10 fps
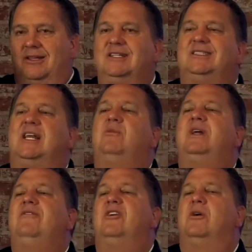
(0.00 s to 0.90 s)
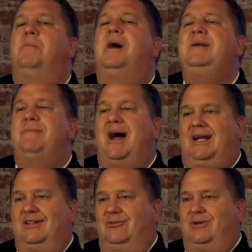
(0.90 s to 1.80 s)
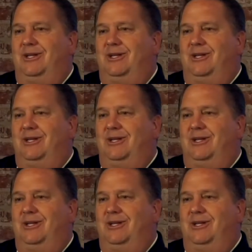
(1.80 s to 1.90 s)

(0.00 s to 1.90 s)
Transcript: They didn't say, we'll give you your money back in 3